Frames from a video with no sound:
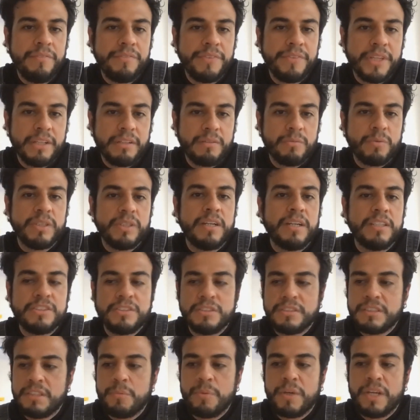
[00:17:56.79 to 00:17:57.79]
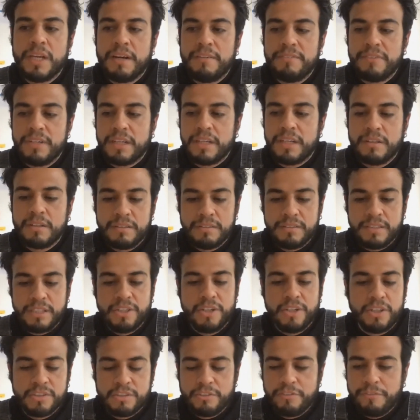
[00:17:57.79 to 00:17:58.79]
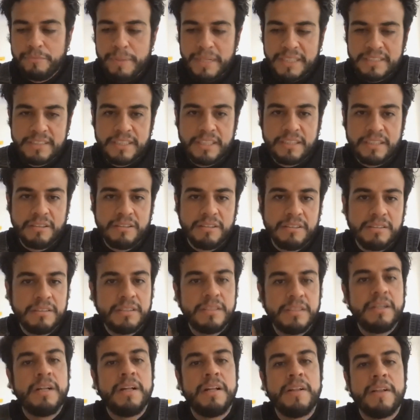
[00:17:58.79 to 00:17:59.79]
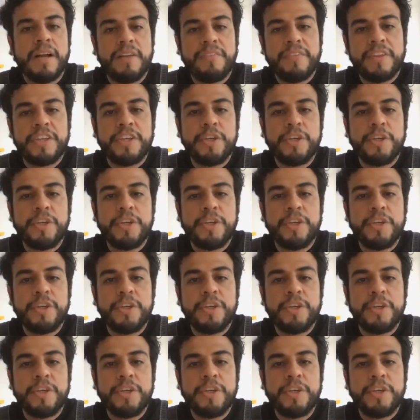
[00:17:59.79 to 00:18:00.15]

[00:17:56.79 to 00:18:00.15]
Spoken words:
with the relationship we have like north of Mexico and the